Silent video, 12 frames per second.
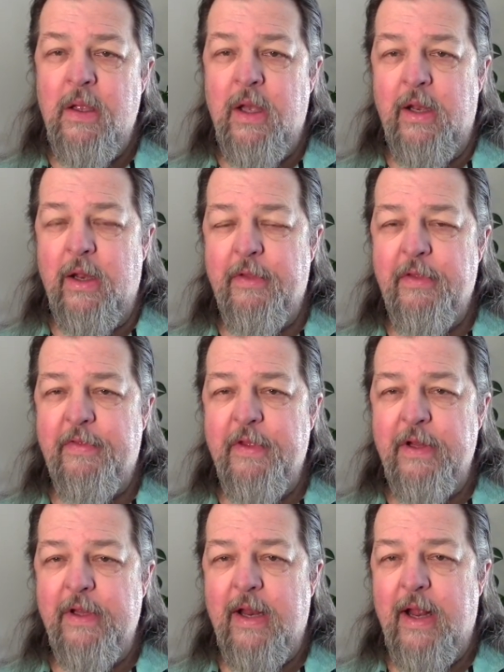Another
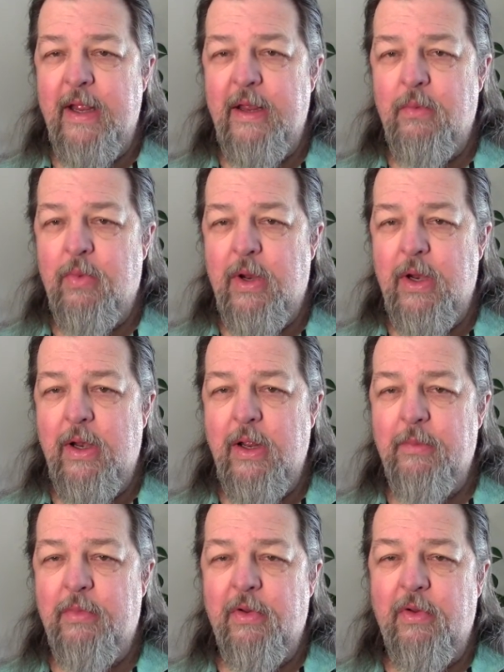thing that I had wanted
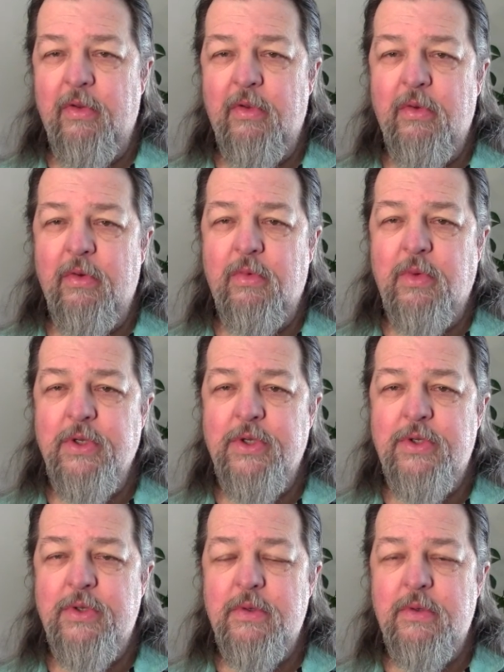him to do
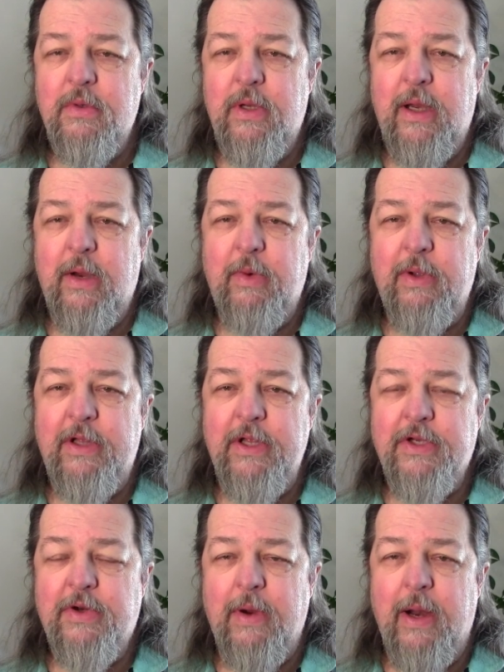was with
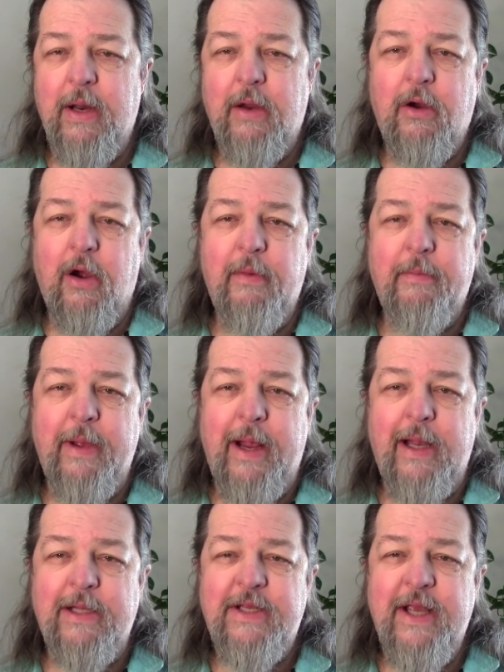his credit card
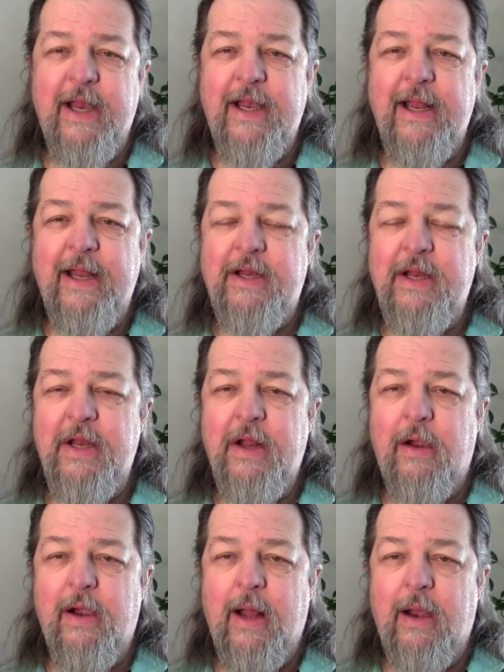balance. He had a
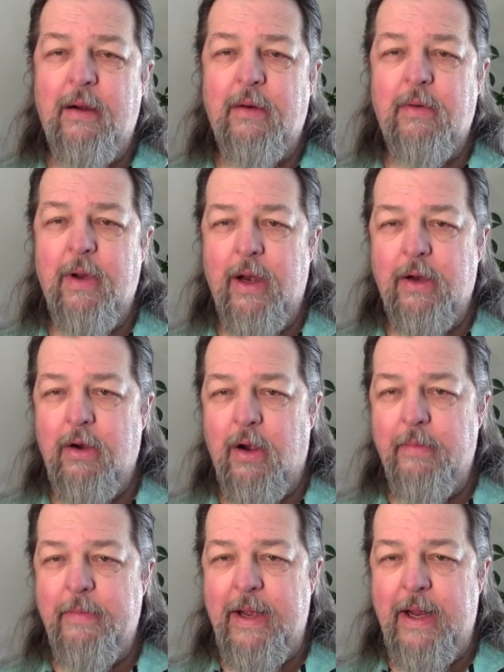$1,900 credit
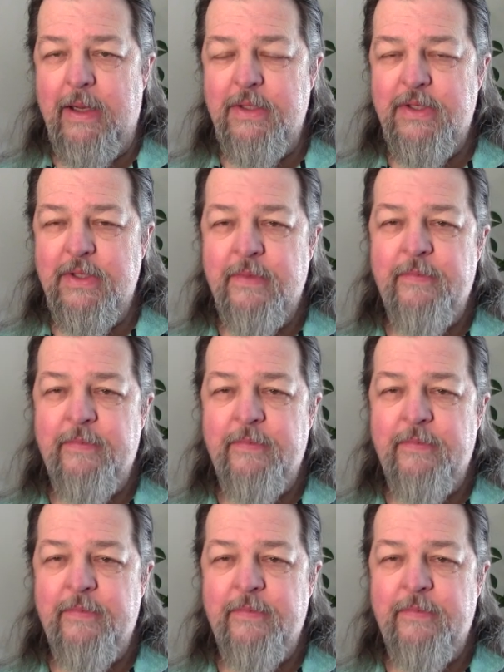card balance.